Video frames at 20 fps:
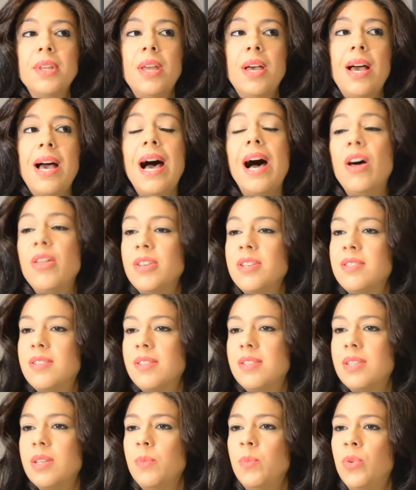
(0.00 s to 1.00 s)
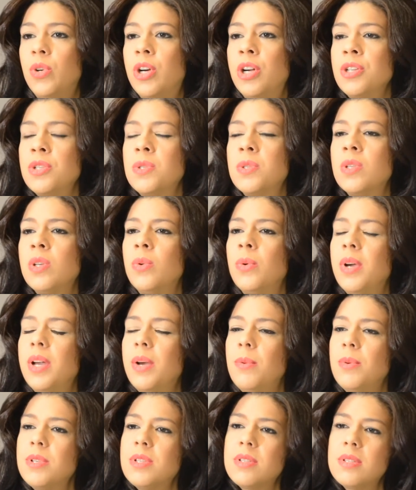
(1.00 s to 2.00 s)
how the system works. So
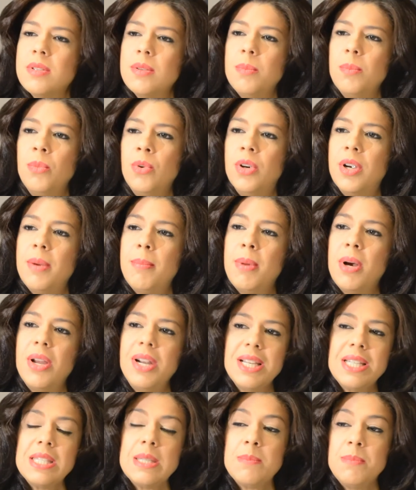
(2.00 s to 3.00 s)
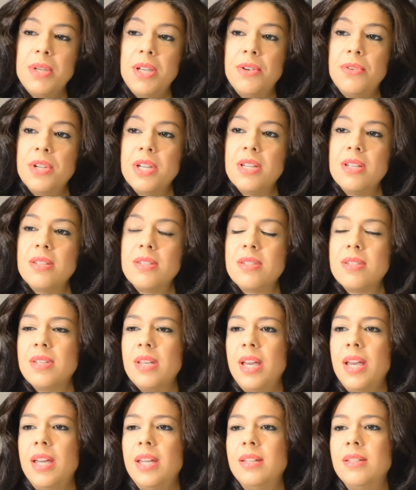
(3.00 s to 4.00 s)
it was more about experience
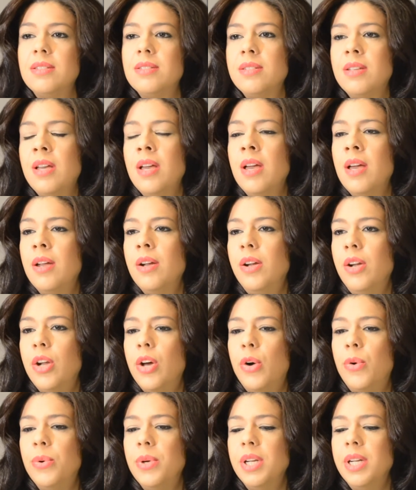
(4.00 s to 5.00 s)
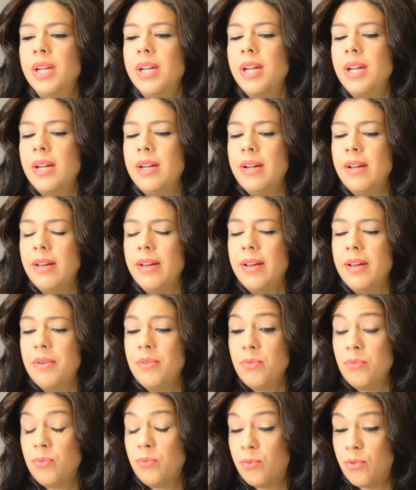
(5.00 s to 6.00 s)
and knowing
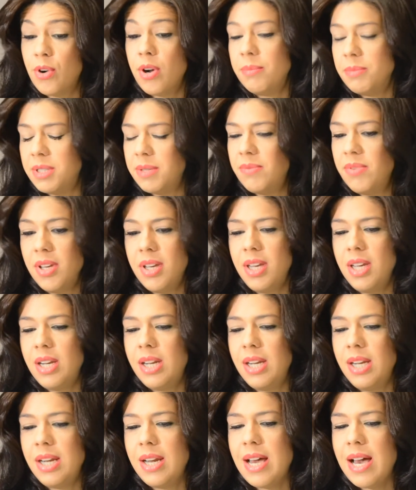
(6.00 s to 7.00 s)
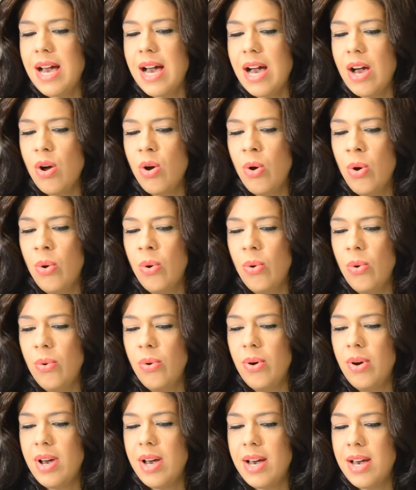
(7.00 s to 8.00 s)
from the beginning how
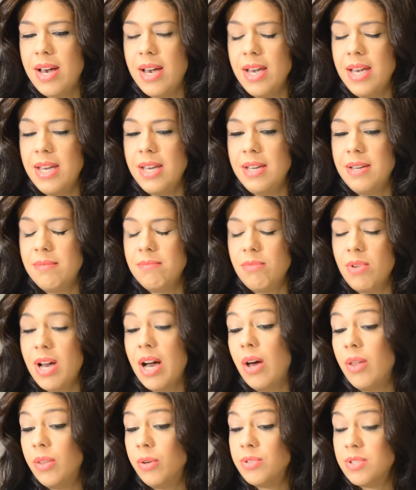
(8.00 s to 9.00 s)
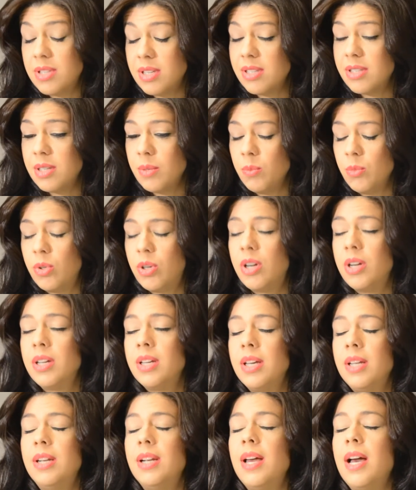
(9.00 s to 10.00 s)
the system worked
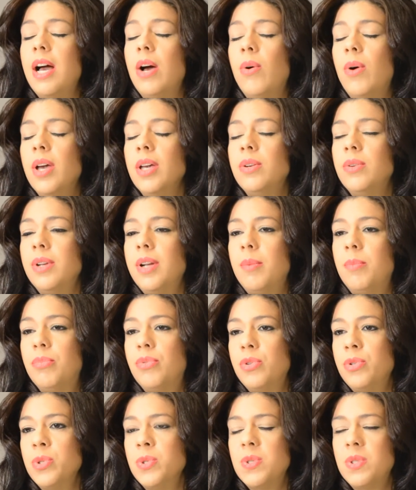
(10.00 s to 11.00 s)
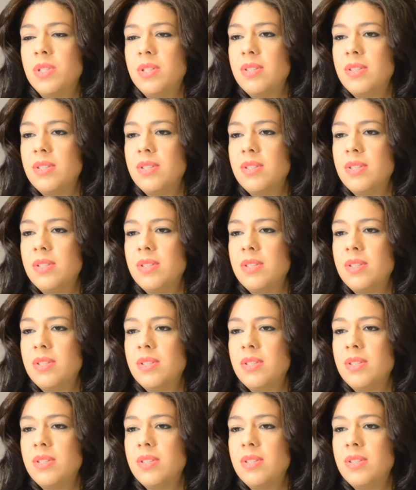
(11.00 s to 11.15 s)
and how I could approach the